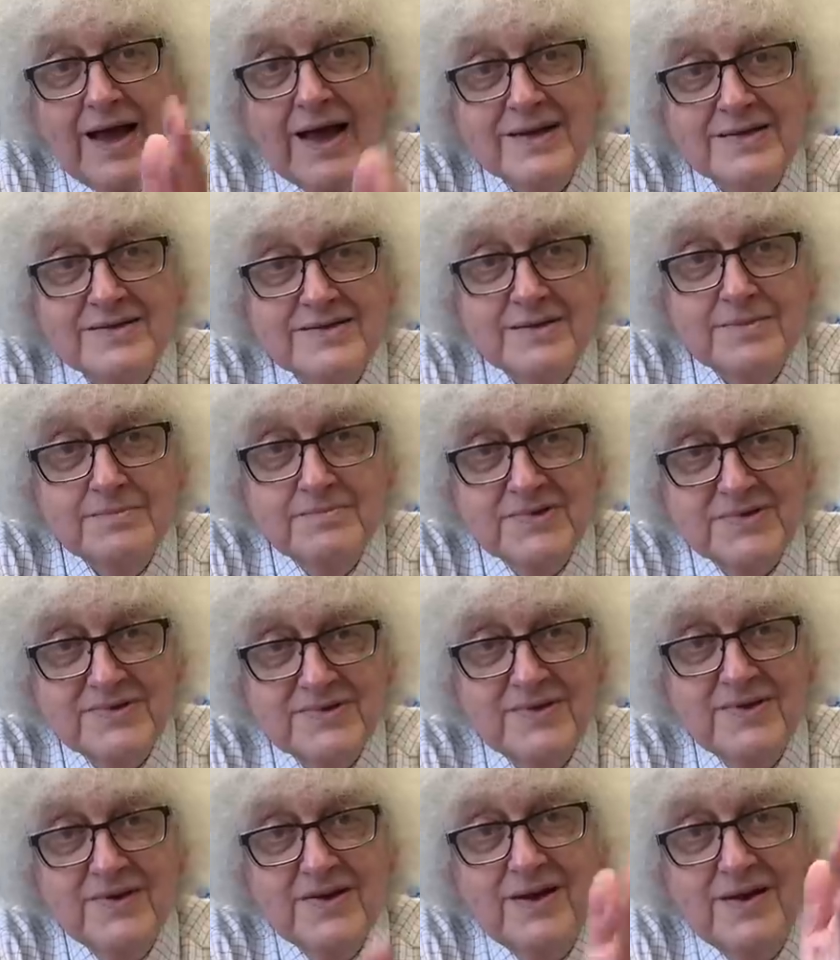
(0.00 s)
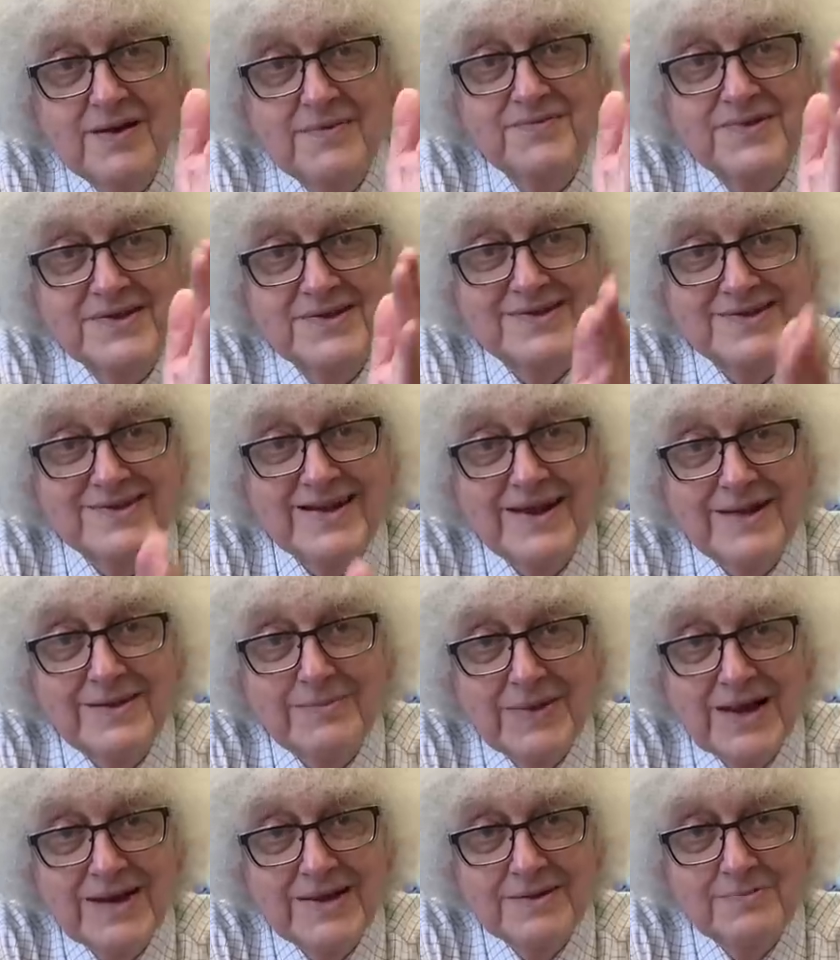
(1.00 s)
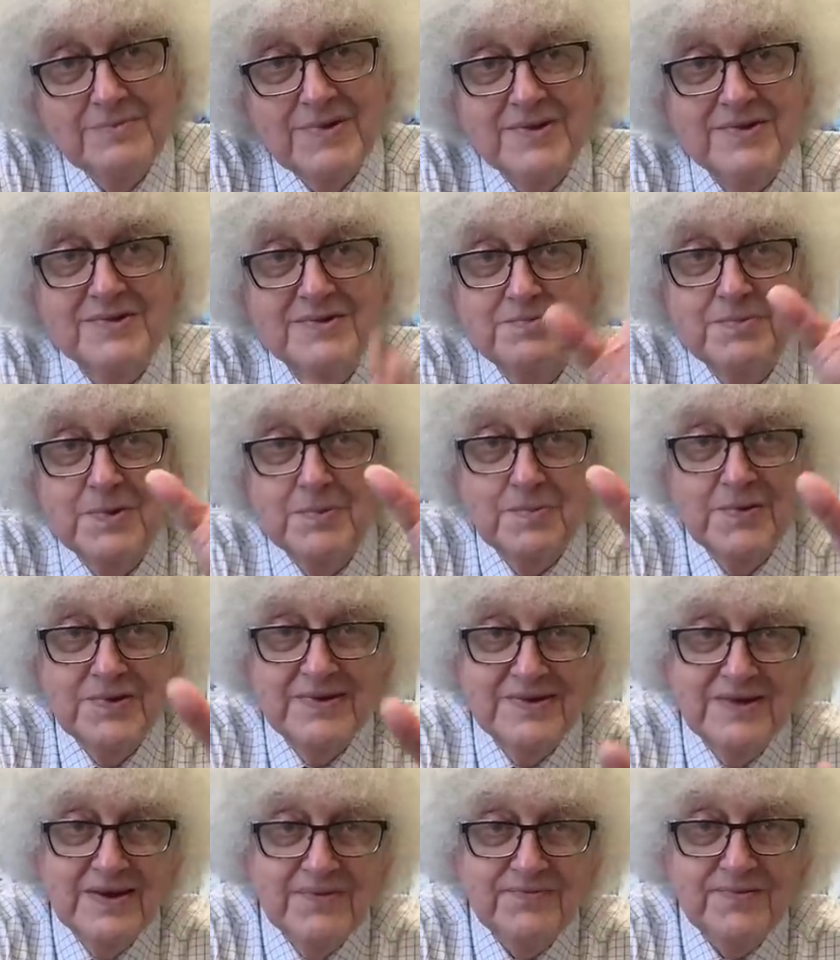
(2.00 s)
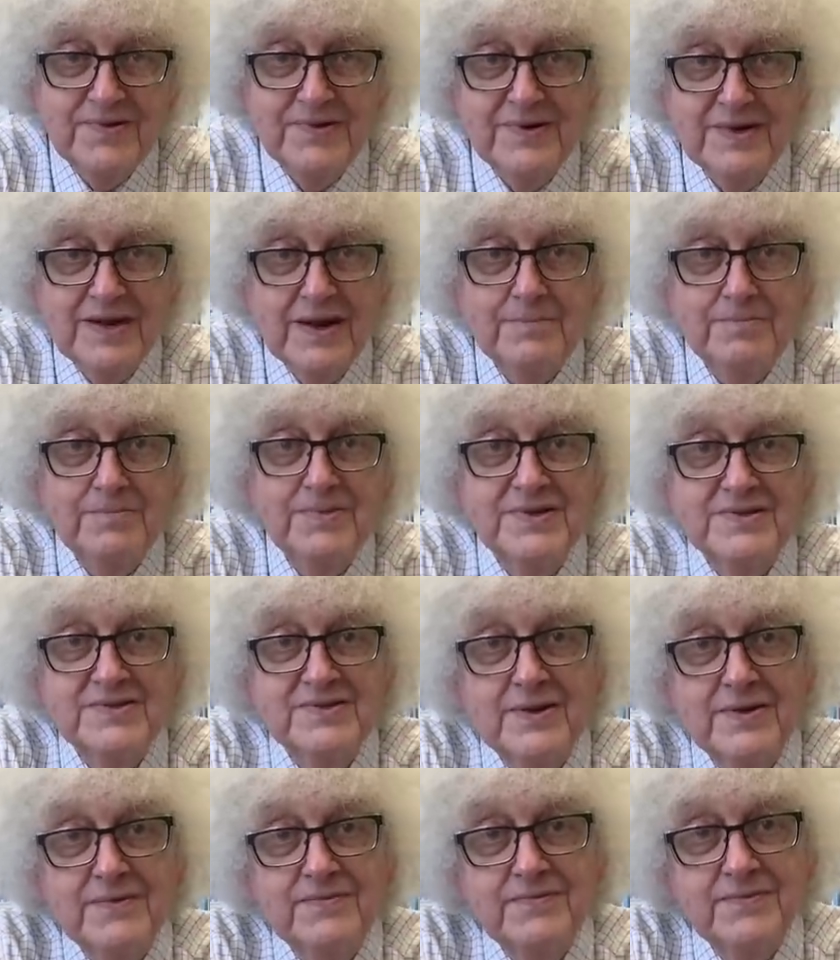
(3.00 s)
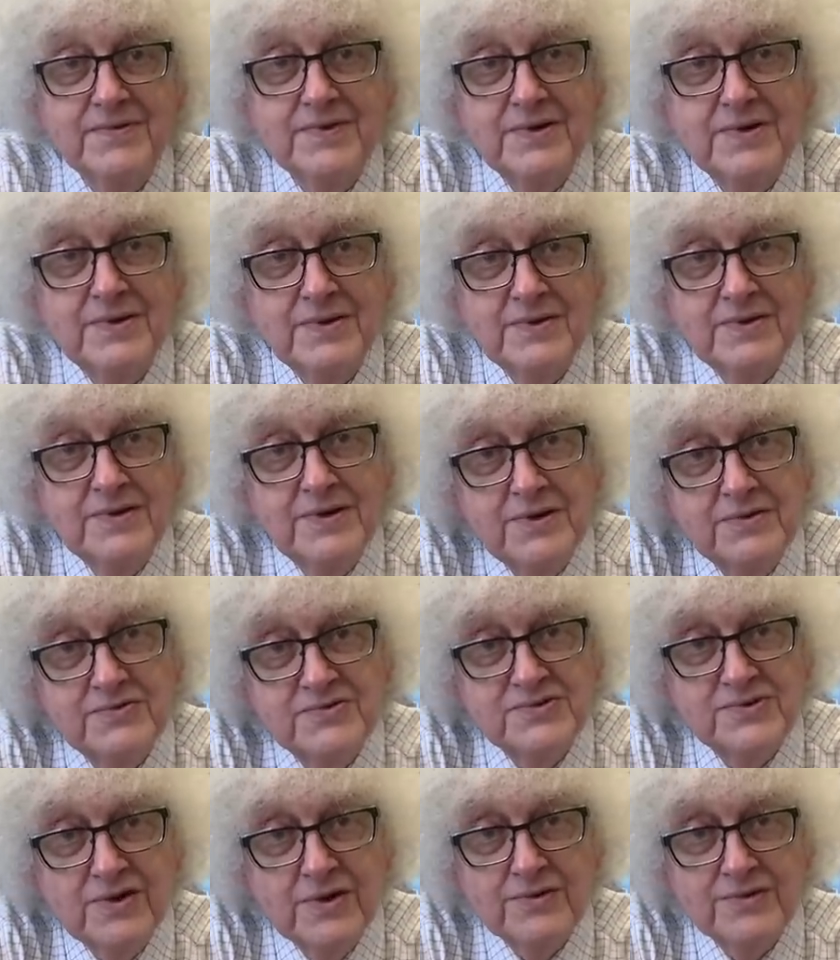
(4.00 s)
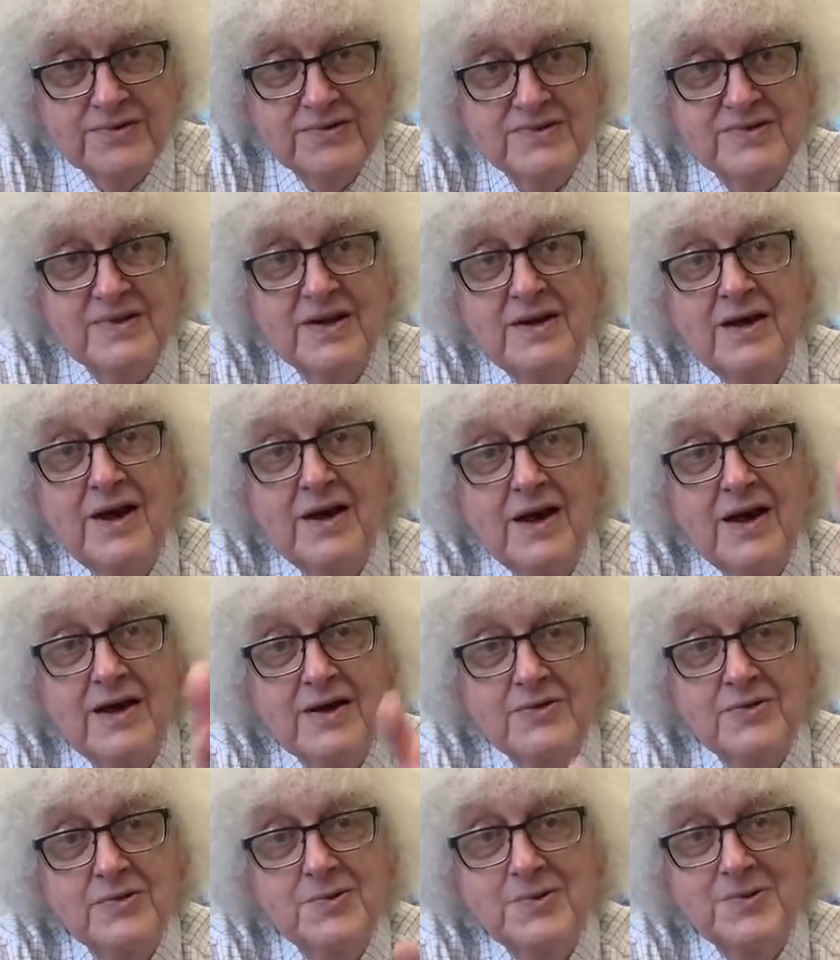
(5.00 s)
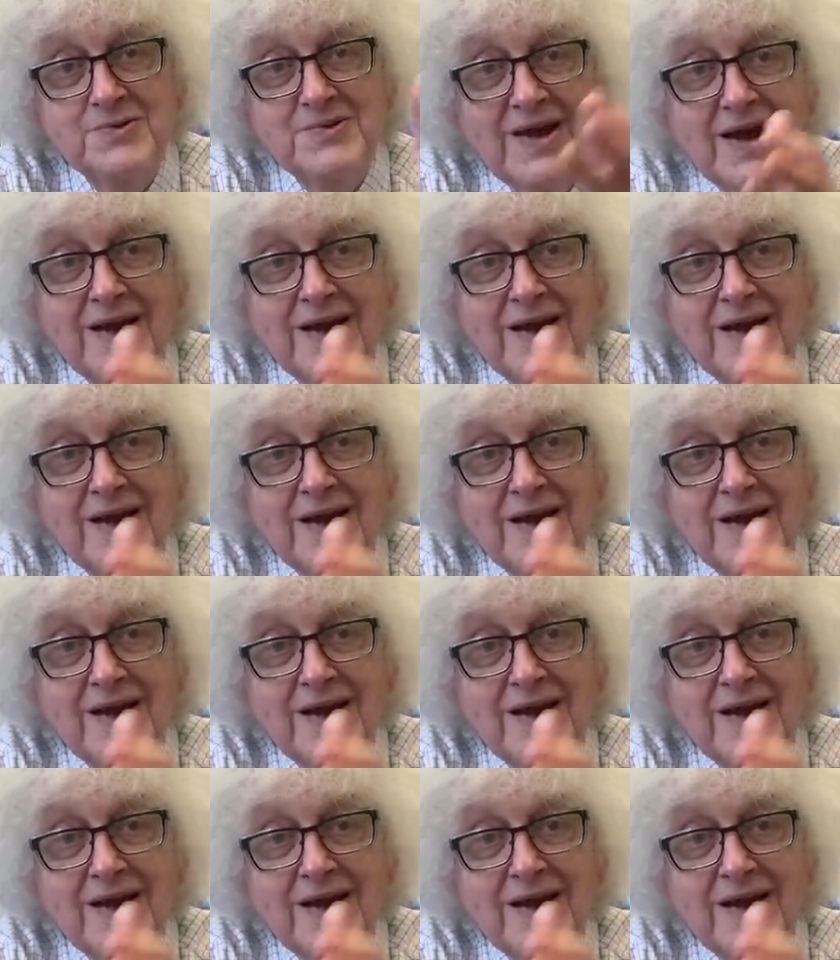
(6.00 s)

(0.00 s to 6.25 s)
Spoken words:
Atoms of the same element but with different numbers of neutrons are called